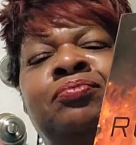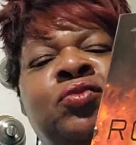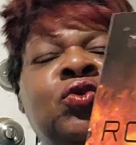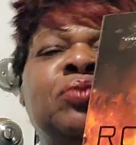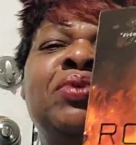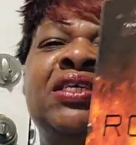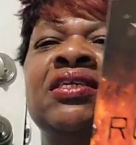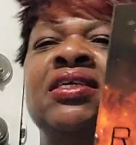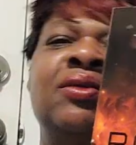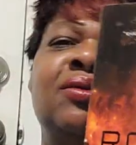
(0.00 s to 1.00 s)
doing
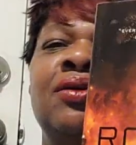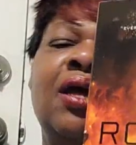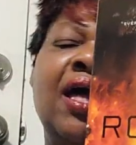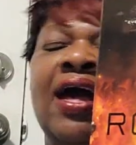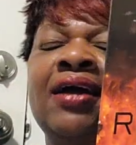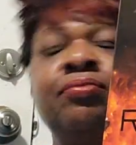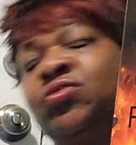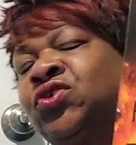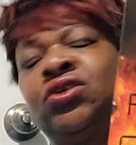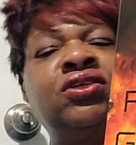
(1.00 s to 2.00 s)
business
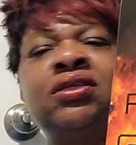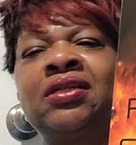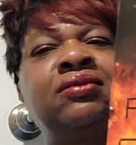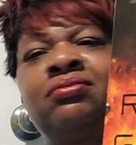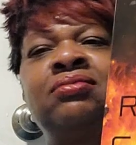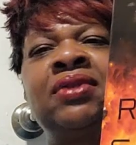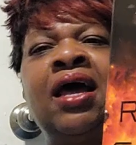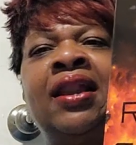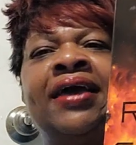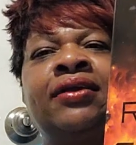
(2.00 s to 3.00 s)
just
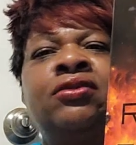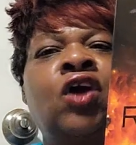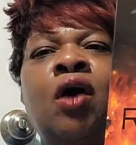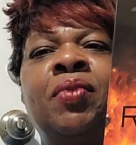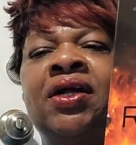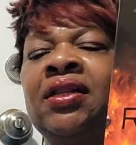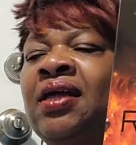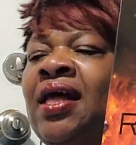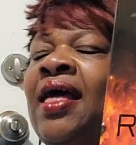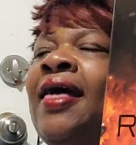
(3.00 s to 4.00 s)
like normal.
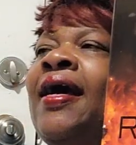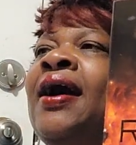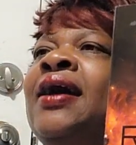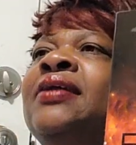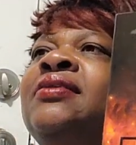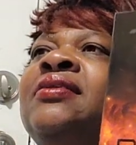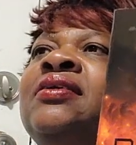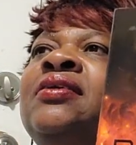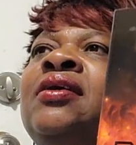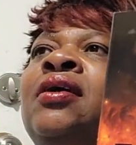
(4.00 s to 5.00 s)

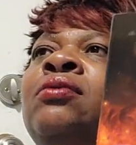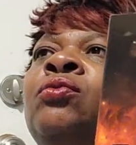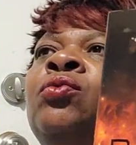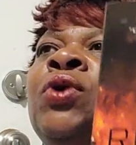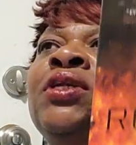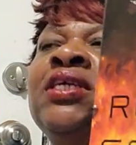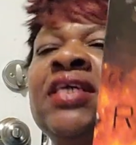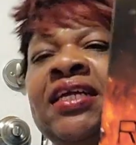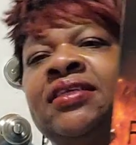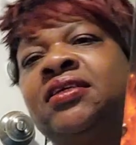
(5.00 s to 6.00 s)
And when he
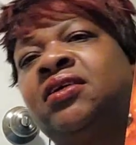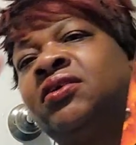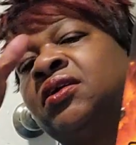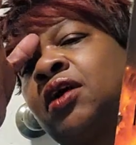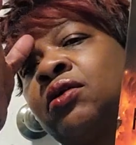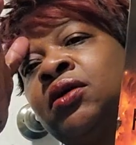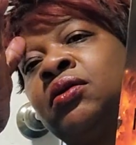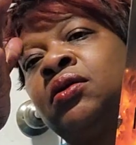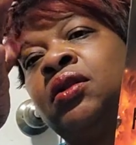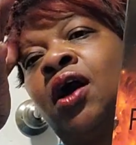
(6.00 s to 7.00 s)
gets here,
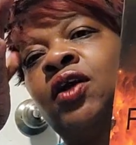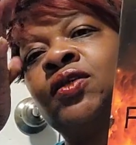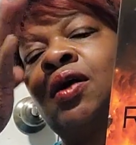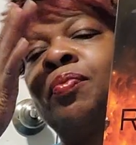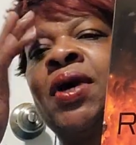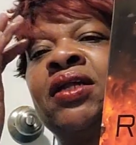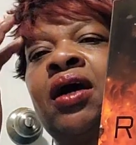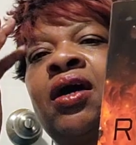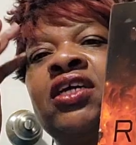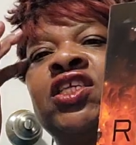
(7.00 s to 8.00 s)
he locks up on
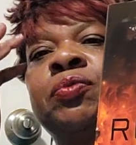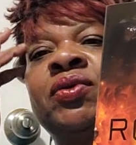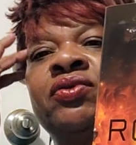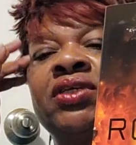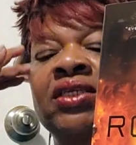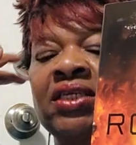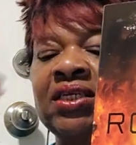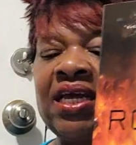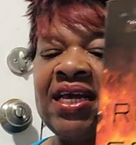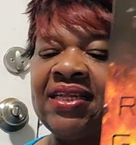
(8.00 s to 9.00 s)
a conspiracy
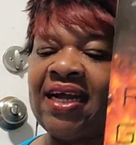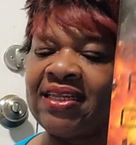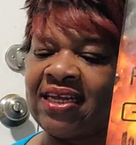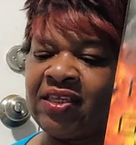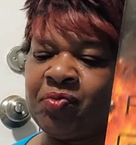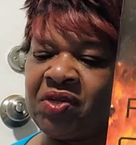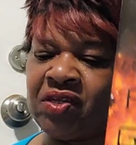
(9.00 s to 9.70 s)
that is